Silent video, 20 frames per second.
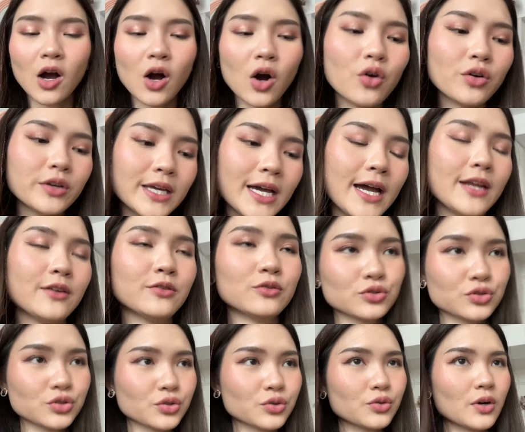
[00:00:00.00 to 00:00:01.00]
Oh yeah, and
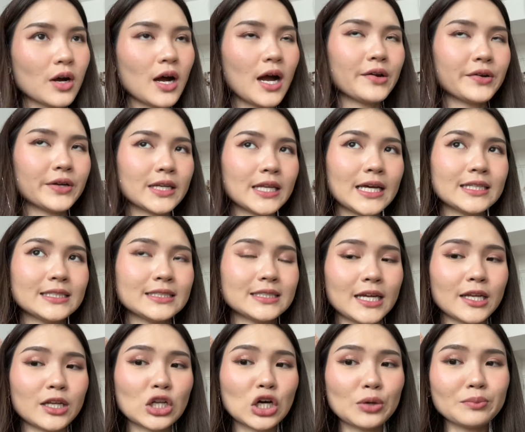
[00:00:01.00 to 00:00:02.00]
also I realized
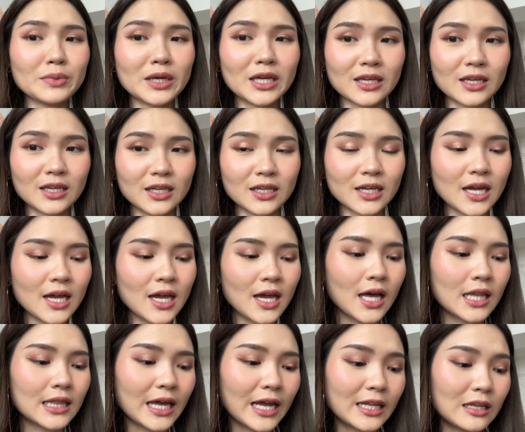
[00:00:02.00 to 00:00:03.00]
that not making
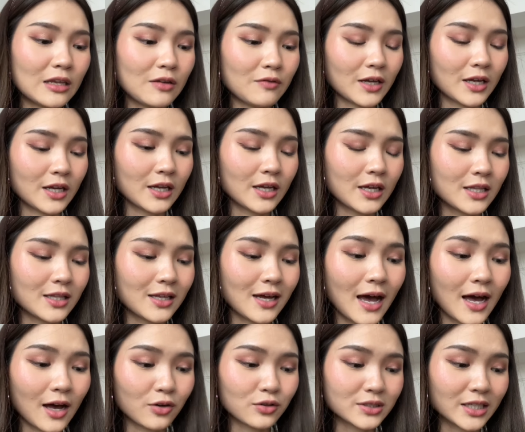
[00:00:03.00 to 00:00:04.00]
like leaving the
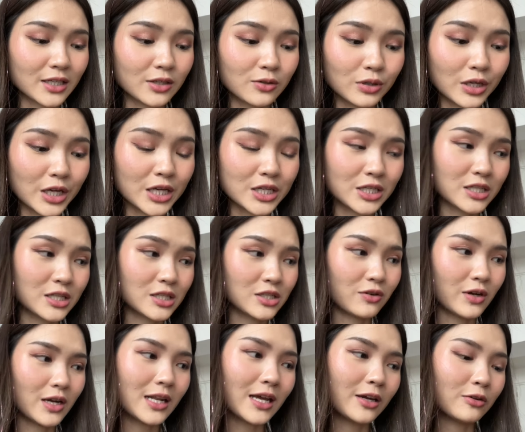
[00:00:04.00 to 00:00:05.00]
house an occasion is
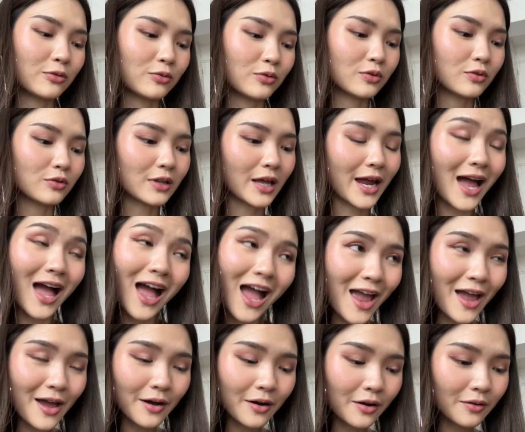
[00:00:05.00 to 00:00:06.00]
great. Like you don't go like
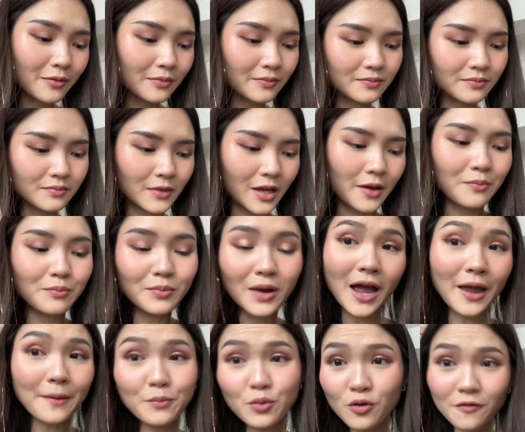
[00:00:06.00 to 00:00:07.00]
hi um like my
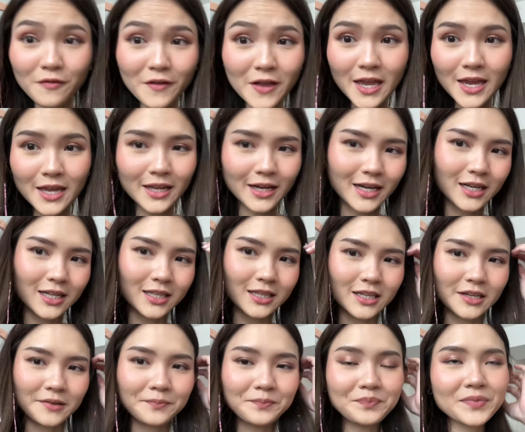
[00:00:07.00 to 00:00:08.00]
coffee that kind of
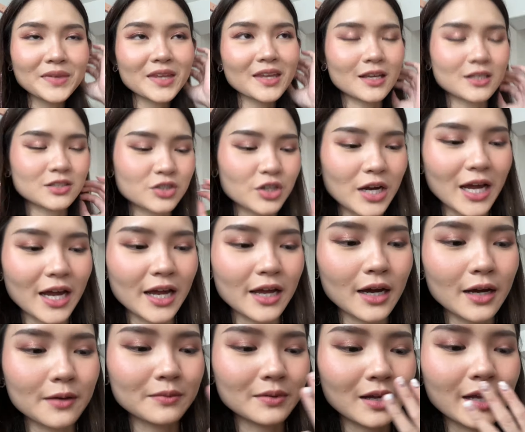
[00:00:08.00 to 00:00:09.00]
thing. Sorry, I,
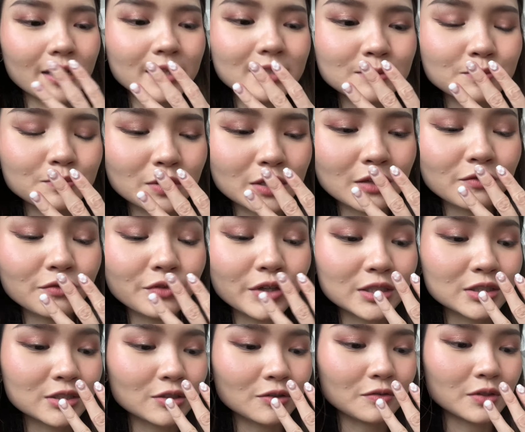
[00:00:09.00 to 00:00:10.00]
I, I speaking
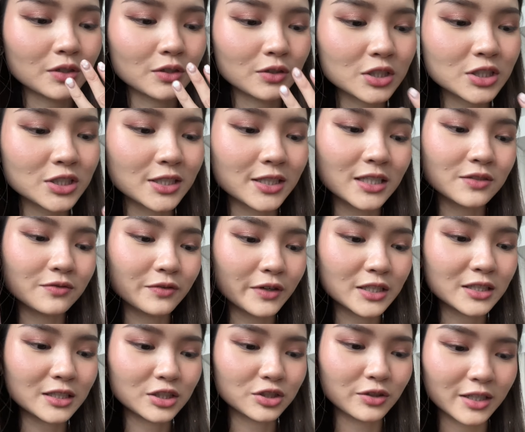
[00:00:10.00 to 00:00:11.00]
very softly because she gets very
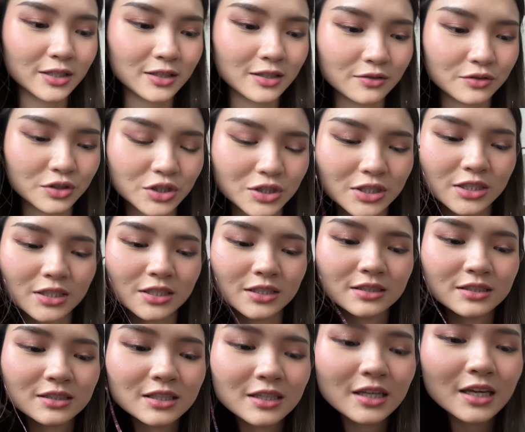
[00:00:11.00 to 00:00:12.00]
distracted when she
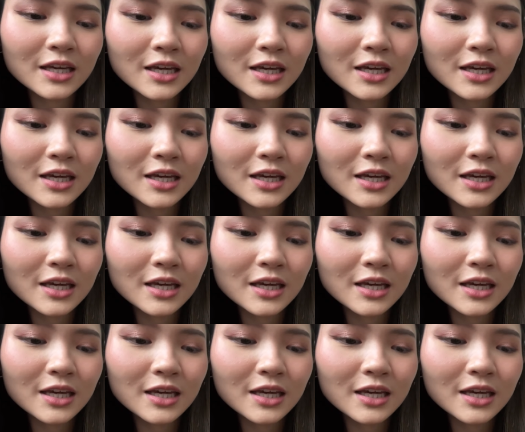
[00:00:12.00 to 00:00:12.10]
eats.